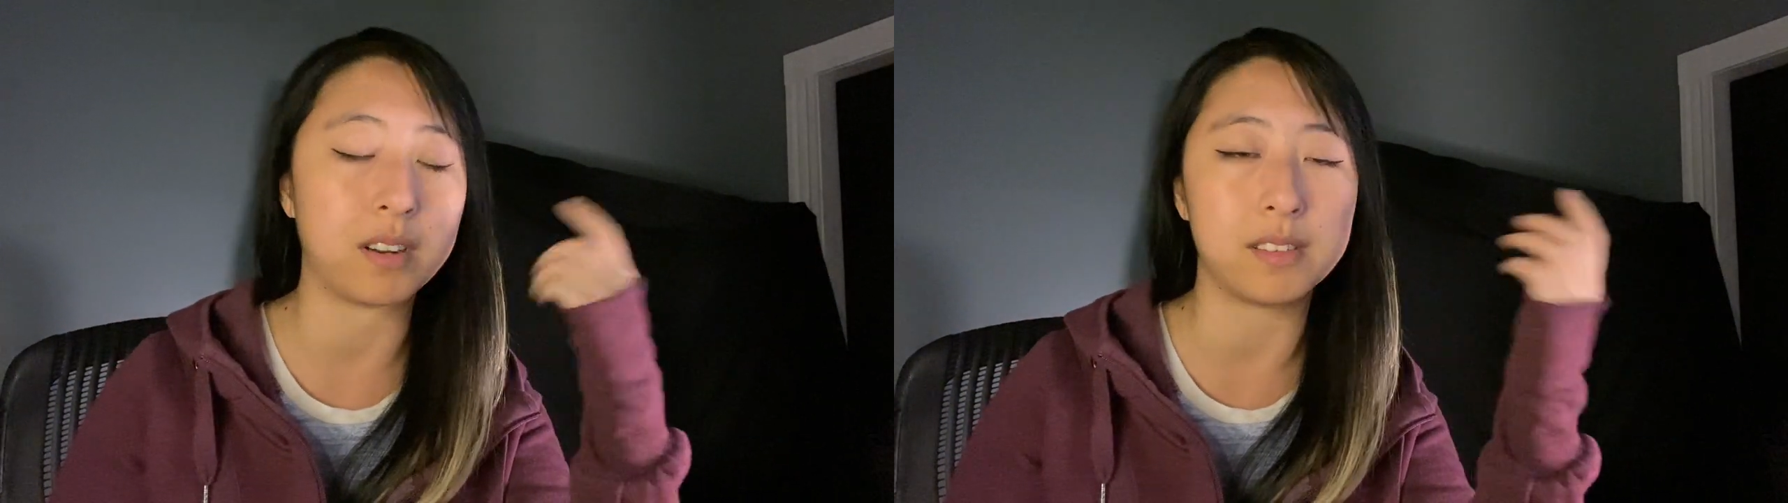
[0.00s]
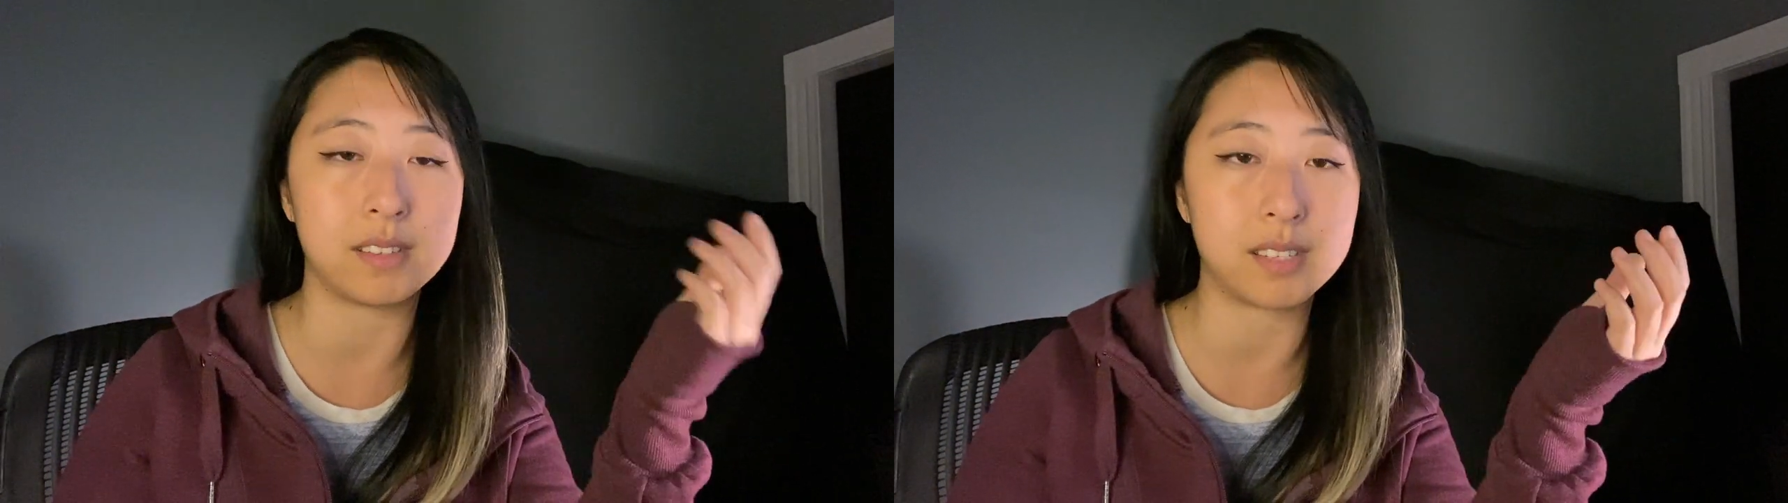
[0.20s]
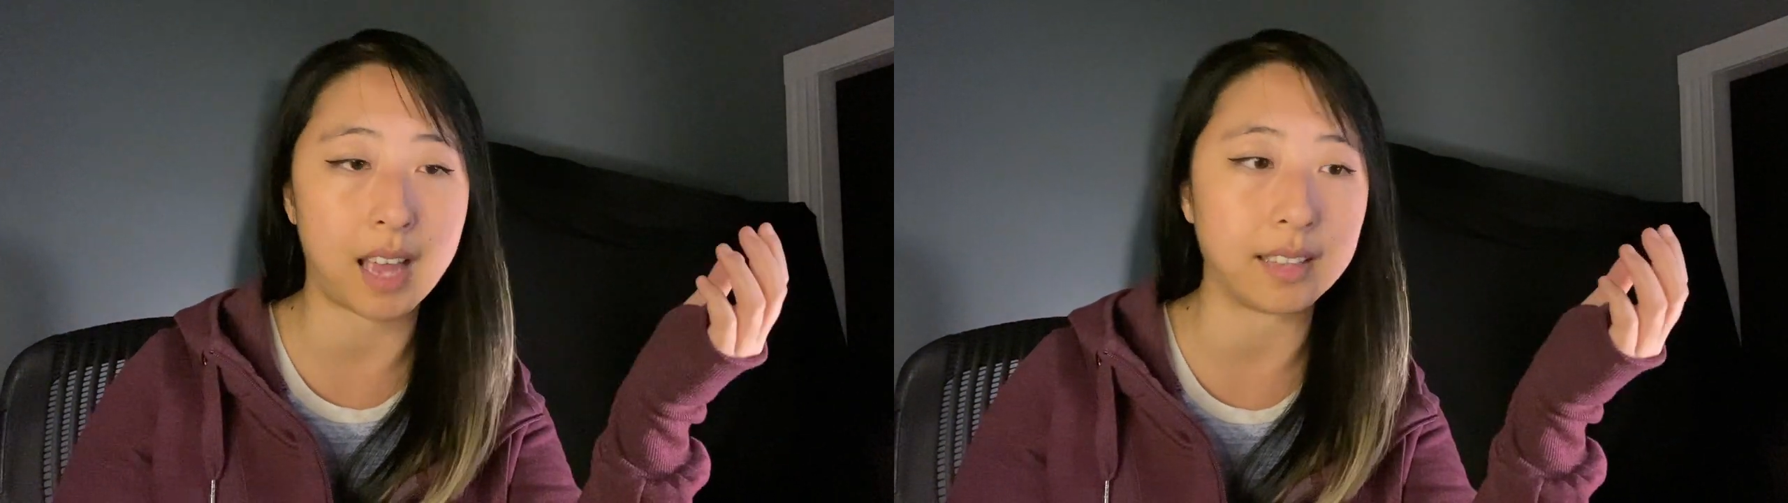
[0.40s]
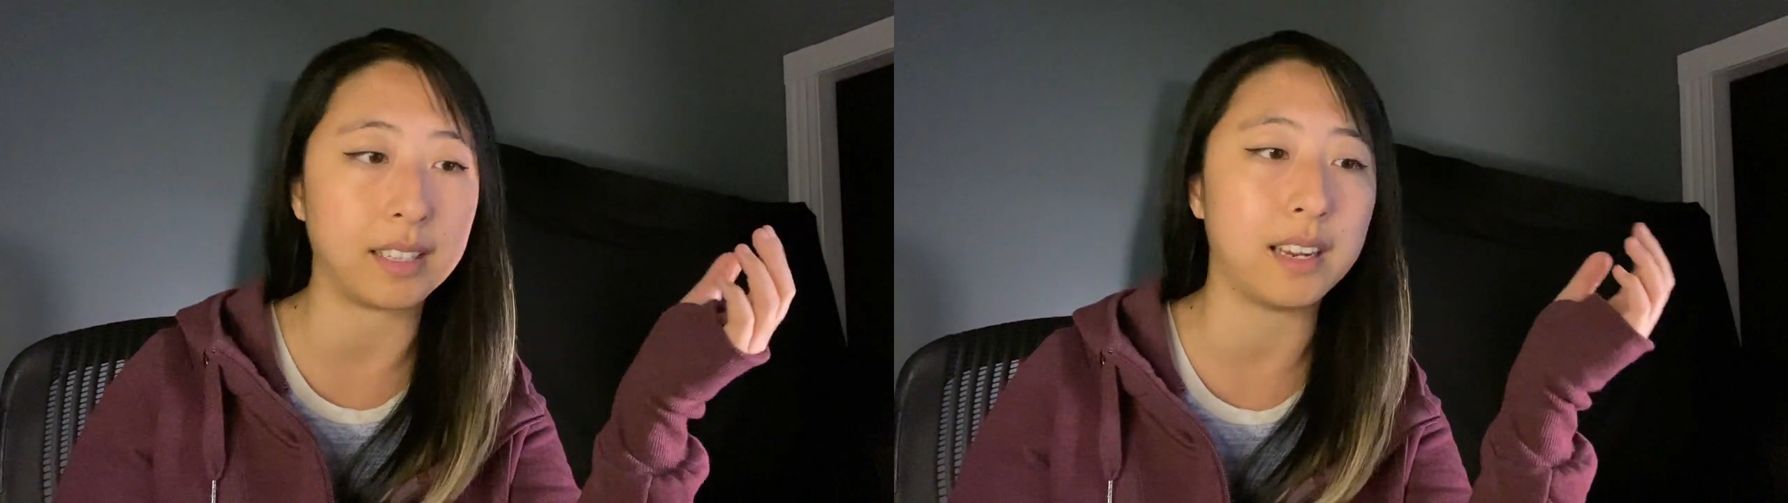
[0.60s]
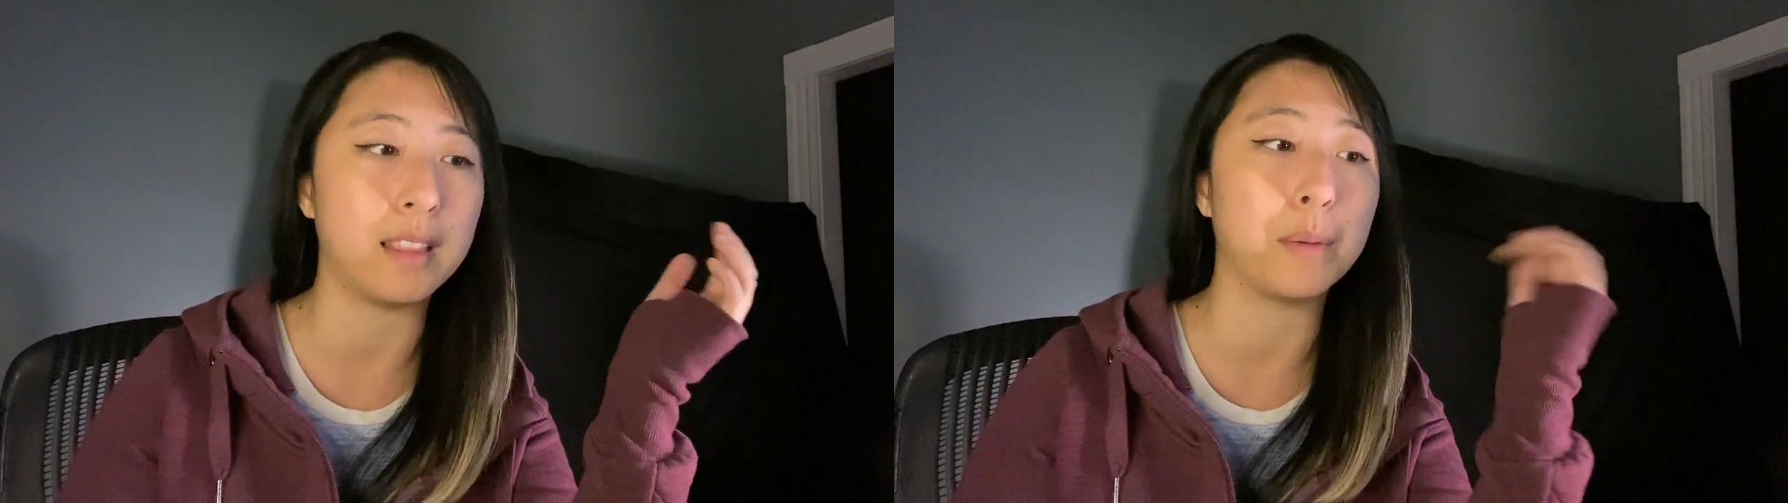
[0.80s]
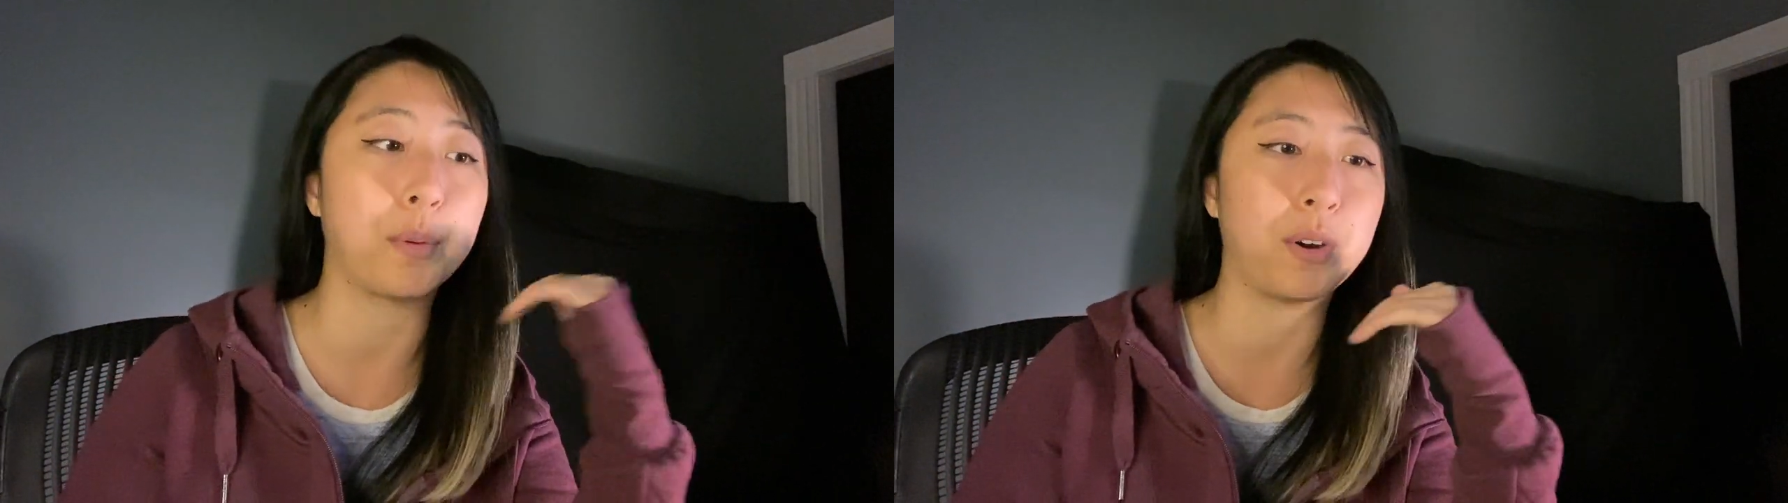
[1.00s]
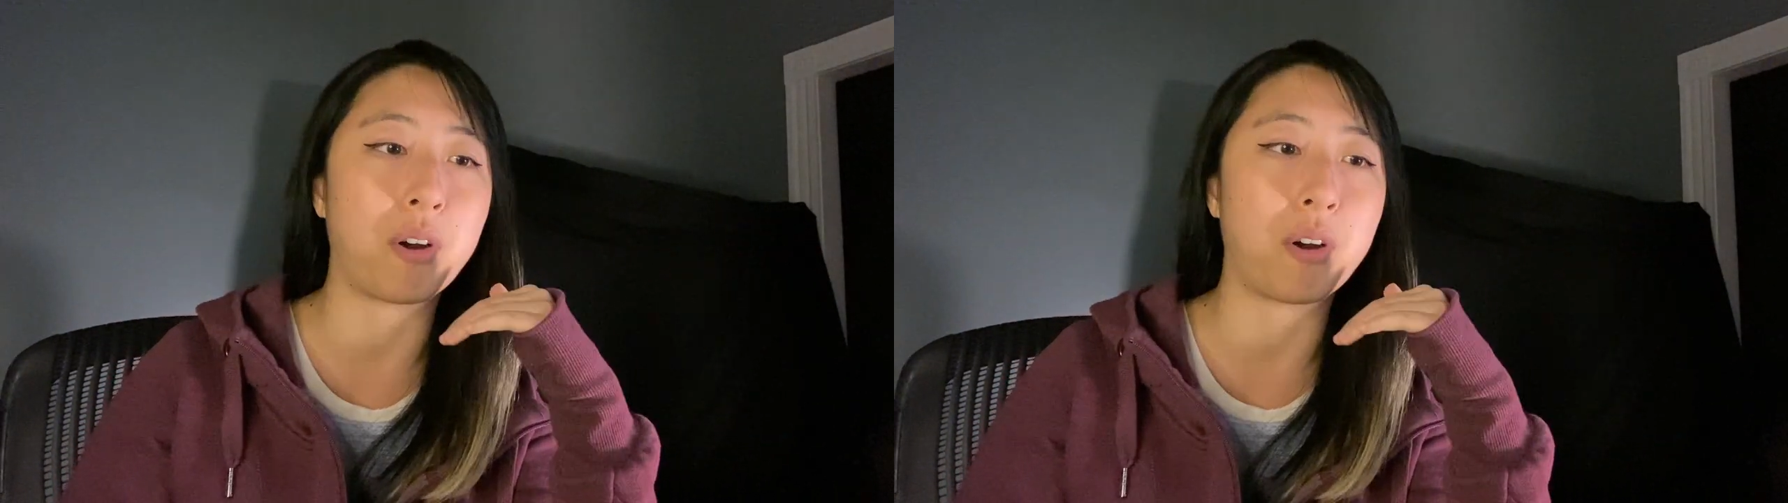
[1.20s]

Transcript: And sadly, the bird